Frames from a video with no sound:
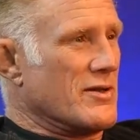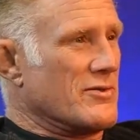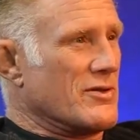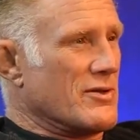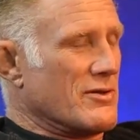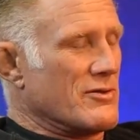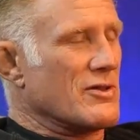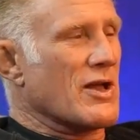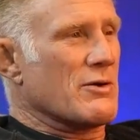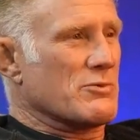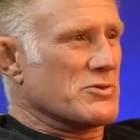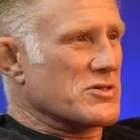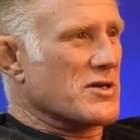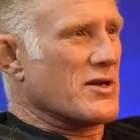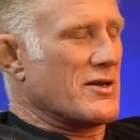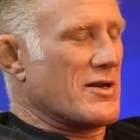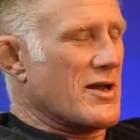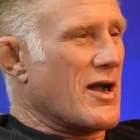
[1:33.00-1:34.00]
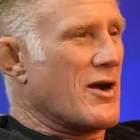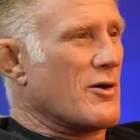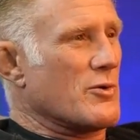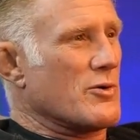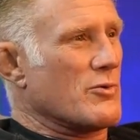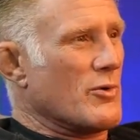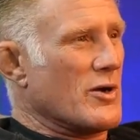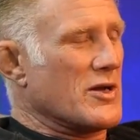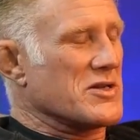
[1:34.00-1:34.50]
And that was kind of how
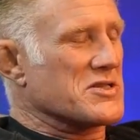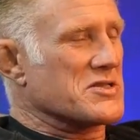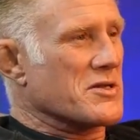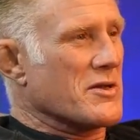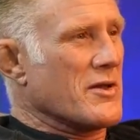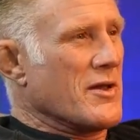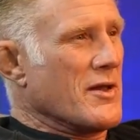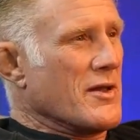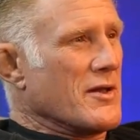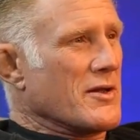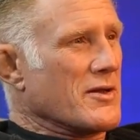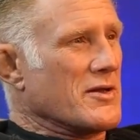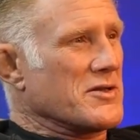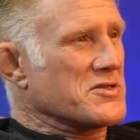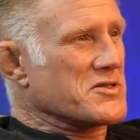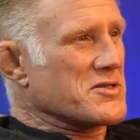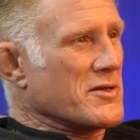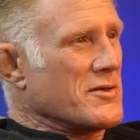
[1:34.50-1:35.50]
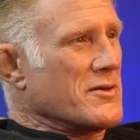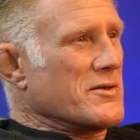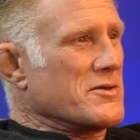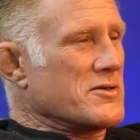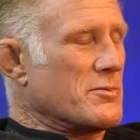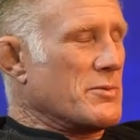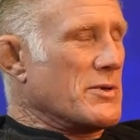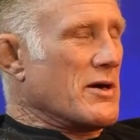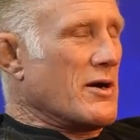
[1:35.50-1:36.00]
it was. Because
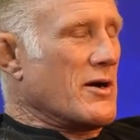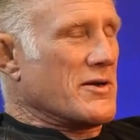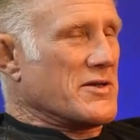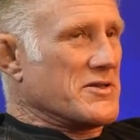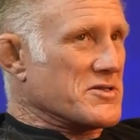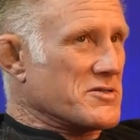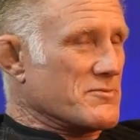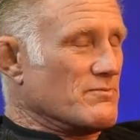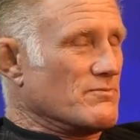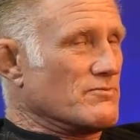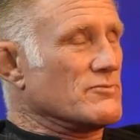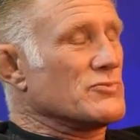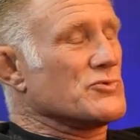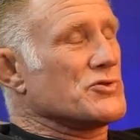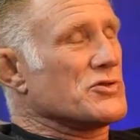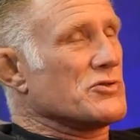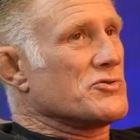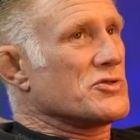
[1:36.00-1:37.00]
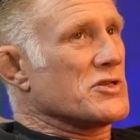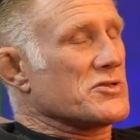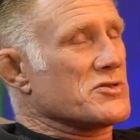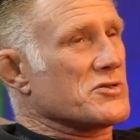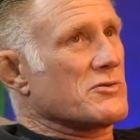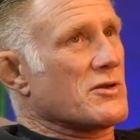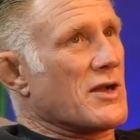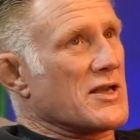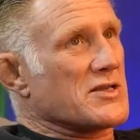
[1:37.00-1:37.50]
to be honest, jiu-jitsu
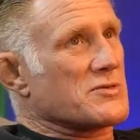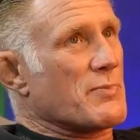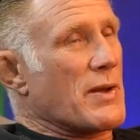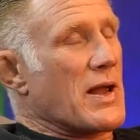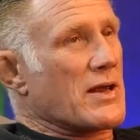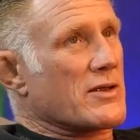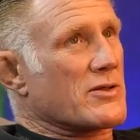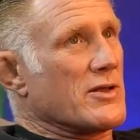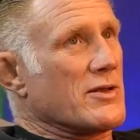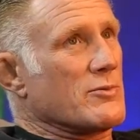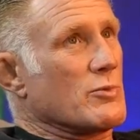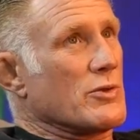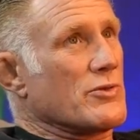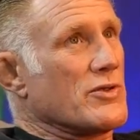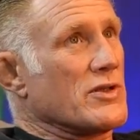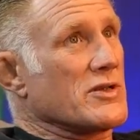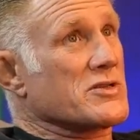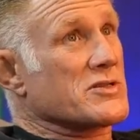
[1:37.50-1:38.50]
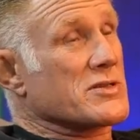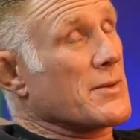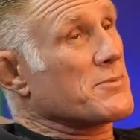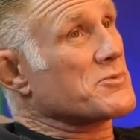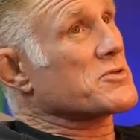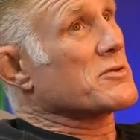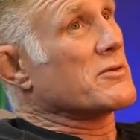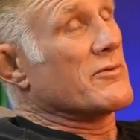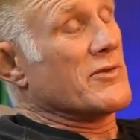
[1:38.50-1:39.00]
guys back then, with the
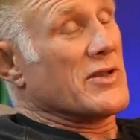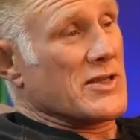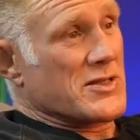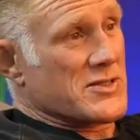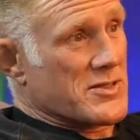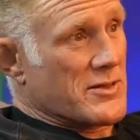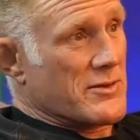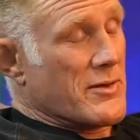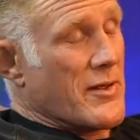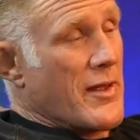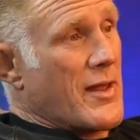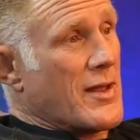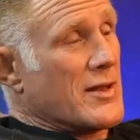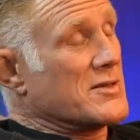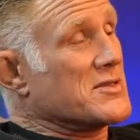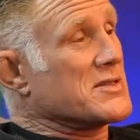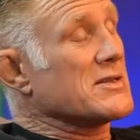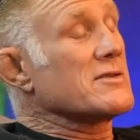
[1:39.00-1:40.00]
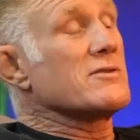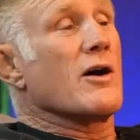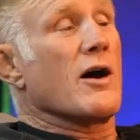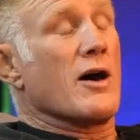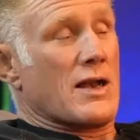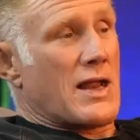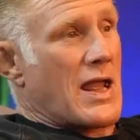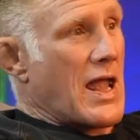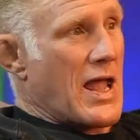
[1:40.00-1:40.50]
exception of Hickson, did
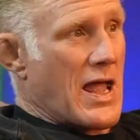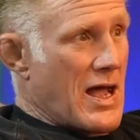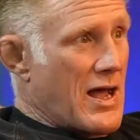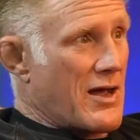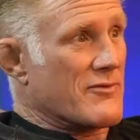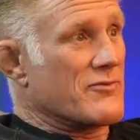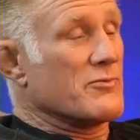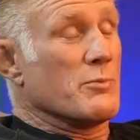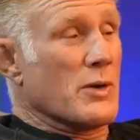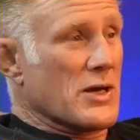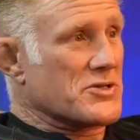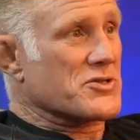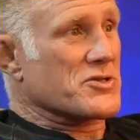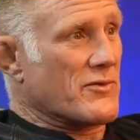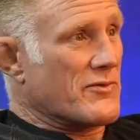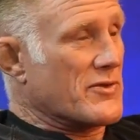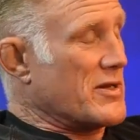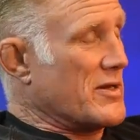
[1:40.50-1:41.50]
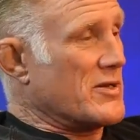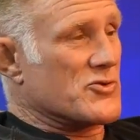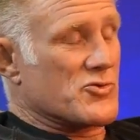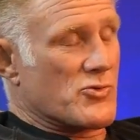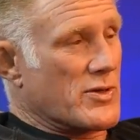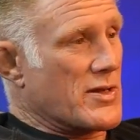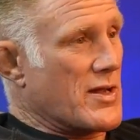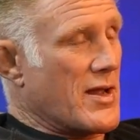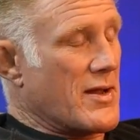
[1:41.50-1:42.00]
not have much of an
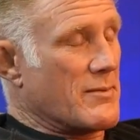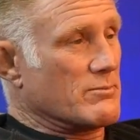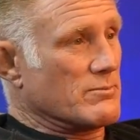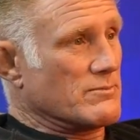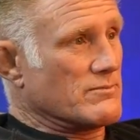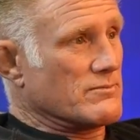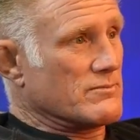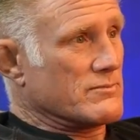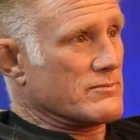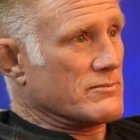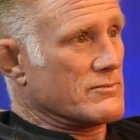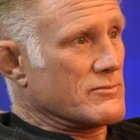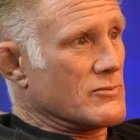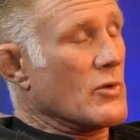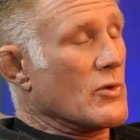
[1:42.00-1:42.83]
entry game.